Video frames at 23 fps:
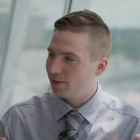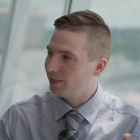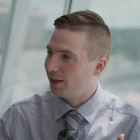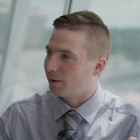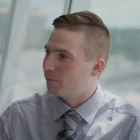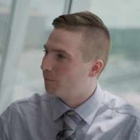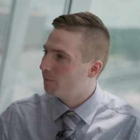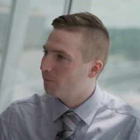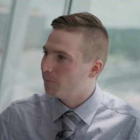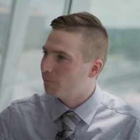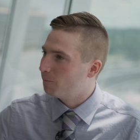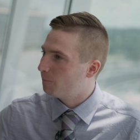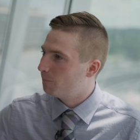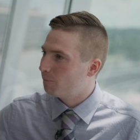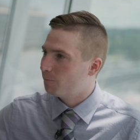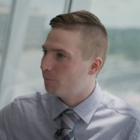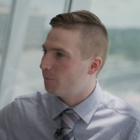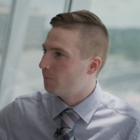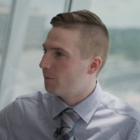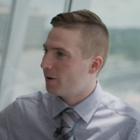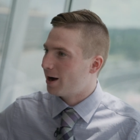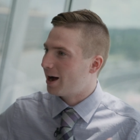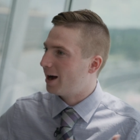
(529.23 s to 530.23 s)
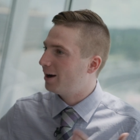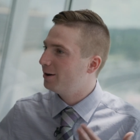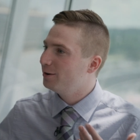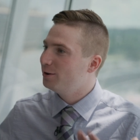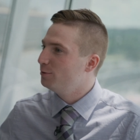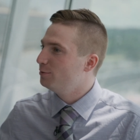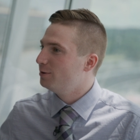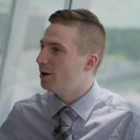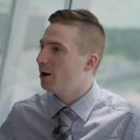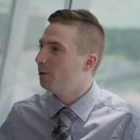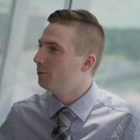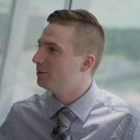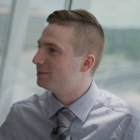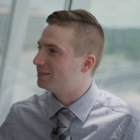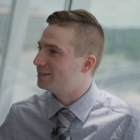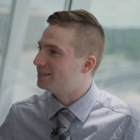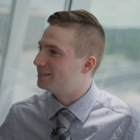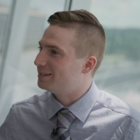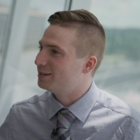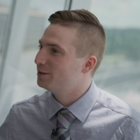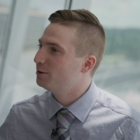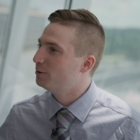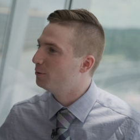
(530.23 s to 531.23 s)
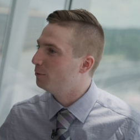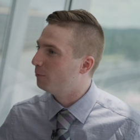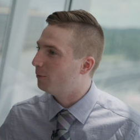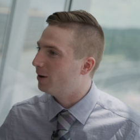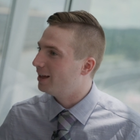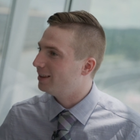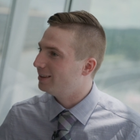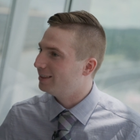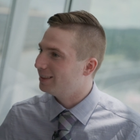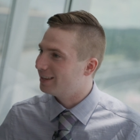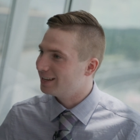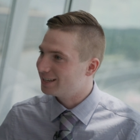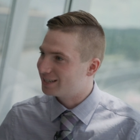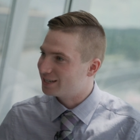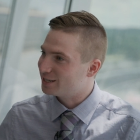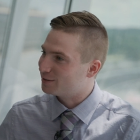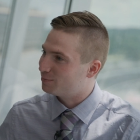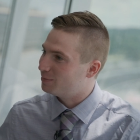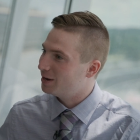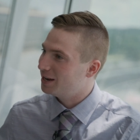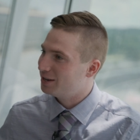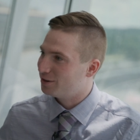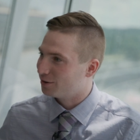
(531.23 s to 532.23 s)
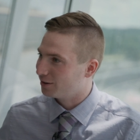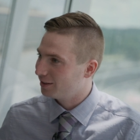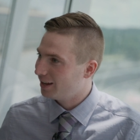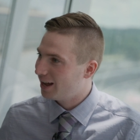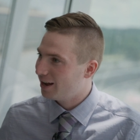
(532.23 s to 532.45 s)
like how do you know what to do when this has been your